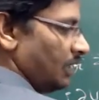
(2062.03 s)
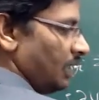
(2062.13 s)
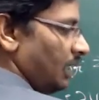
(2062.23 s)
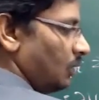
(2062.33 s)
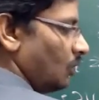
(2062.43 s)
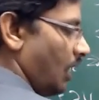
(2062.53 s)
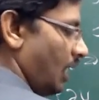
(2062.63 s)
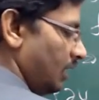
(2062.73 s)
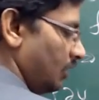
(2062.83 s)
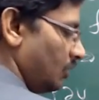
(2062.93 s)
into
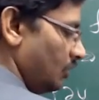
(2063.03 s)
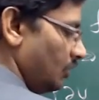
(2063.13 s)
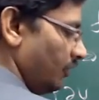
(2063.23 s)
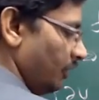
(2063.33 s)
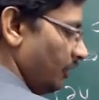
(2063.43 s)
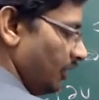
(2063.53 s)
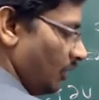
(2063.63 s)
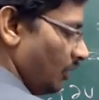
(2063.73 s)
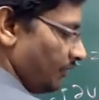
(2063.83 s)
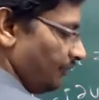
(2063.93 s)
r into dou v by dou r.